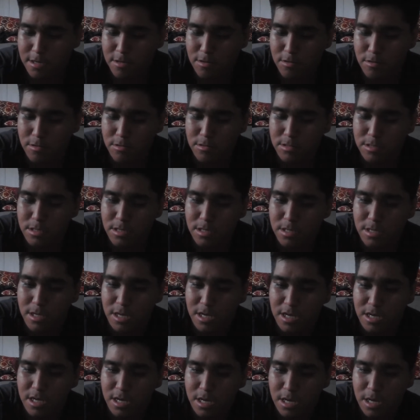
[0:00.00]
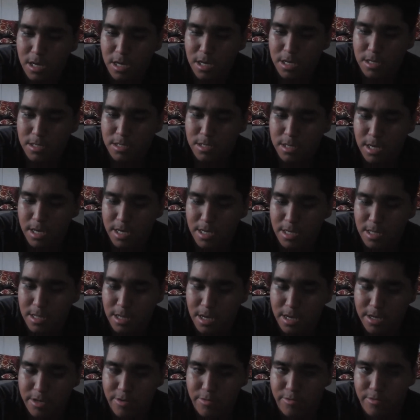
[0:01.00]
also like saying
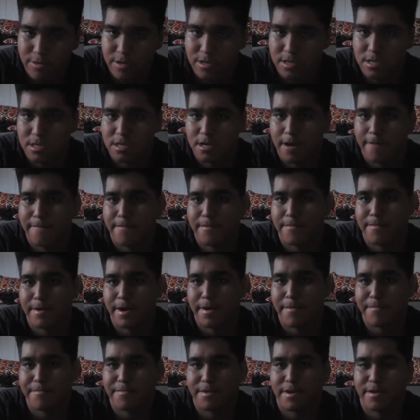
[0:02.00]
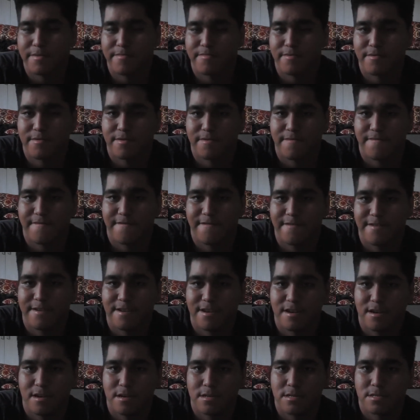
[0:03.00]
like rude stuff about people's
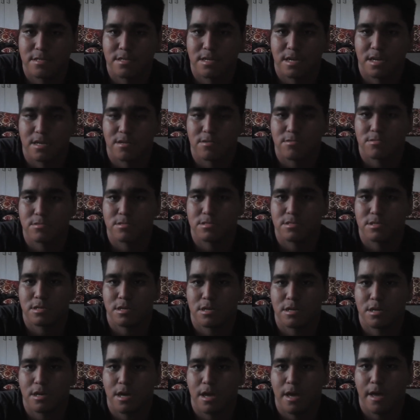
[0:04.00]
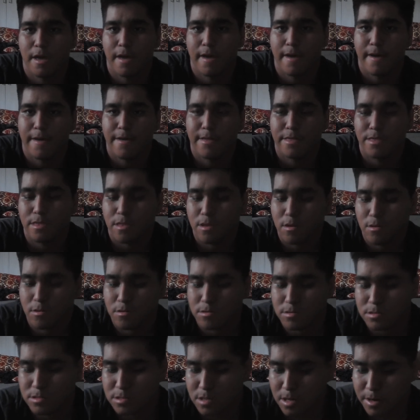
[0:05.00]
videos, and also
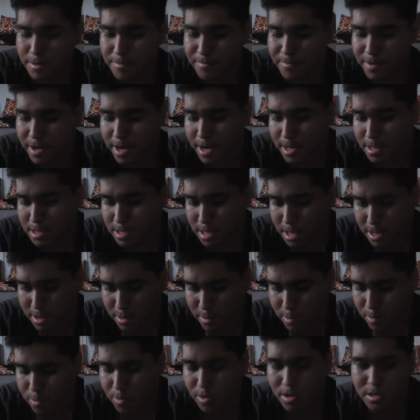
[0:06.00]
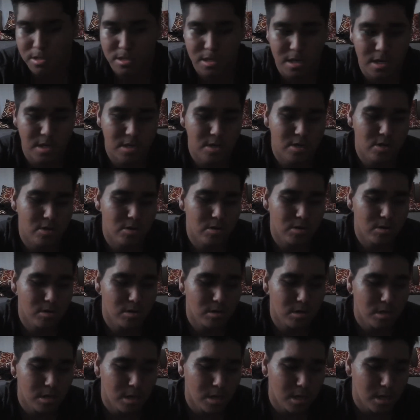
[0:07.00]
about like what they do.
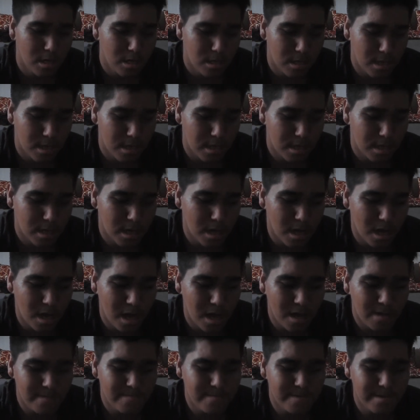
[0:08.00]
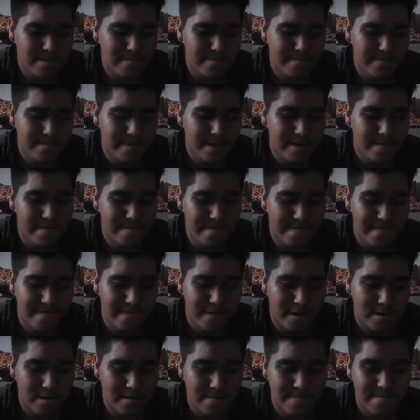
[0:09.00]
Like, I've been made
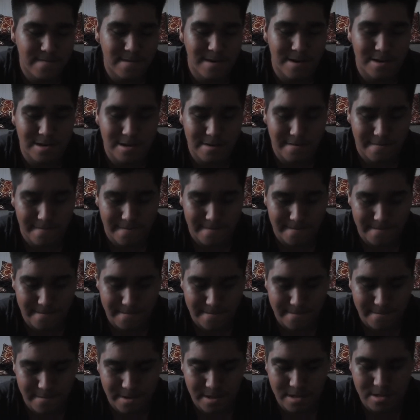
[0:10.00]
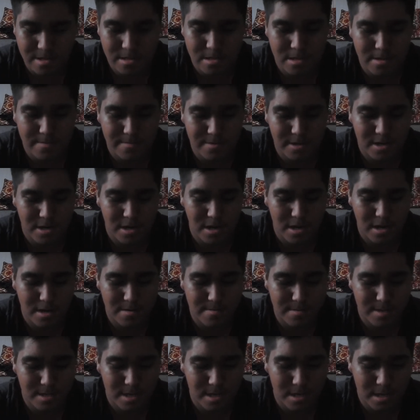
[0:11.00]
fun of like millions of
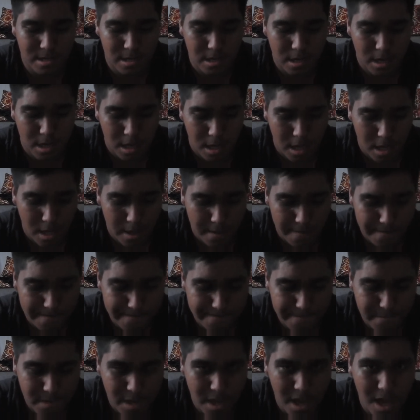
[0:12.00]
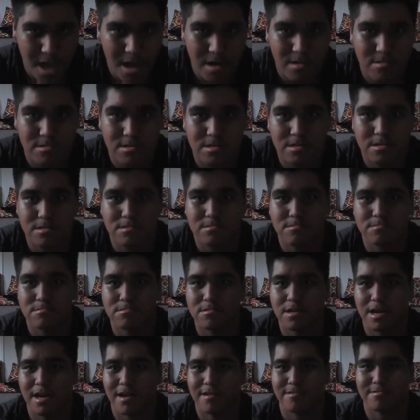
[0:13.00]
times, like out
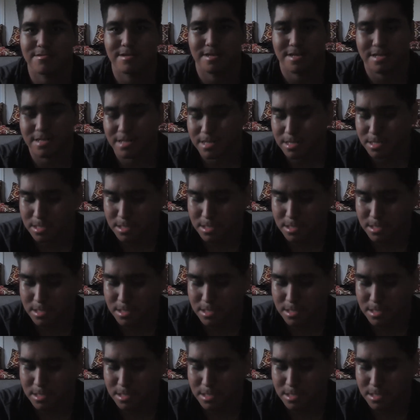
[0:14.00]
in